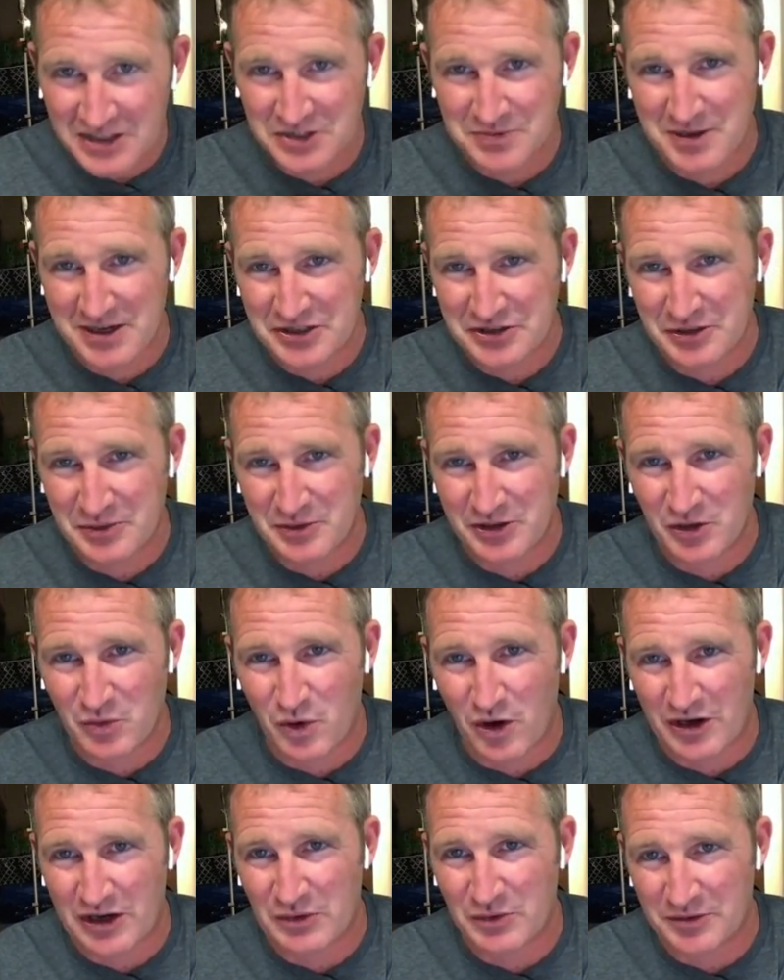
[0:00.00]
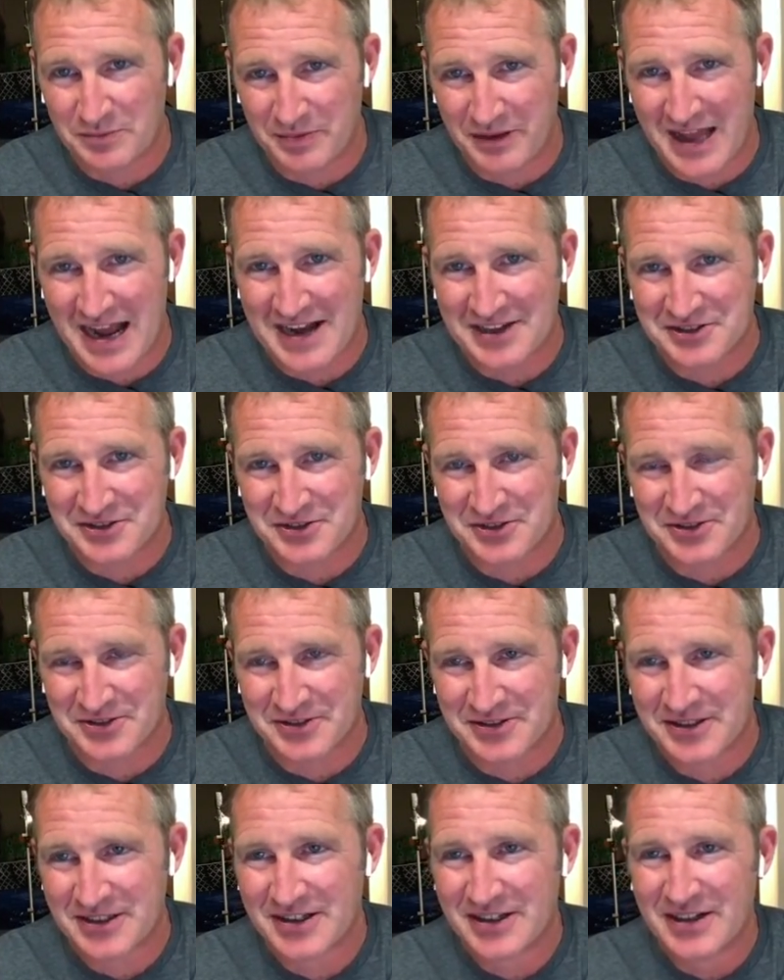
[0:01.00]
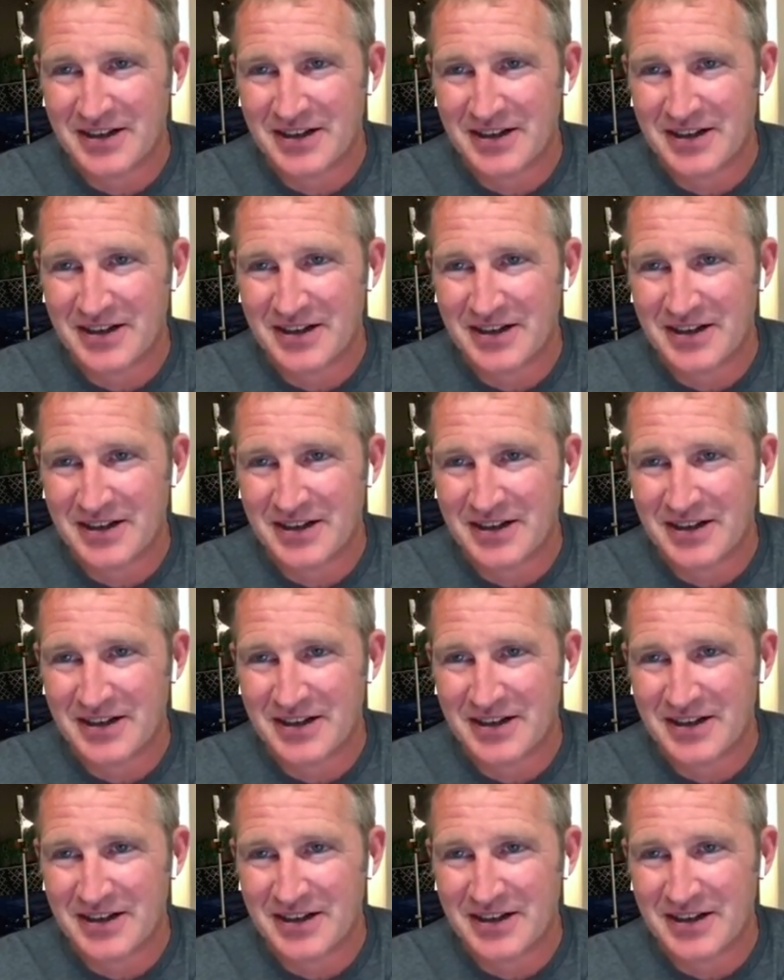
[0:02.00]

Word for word: especially when you're working with plaster,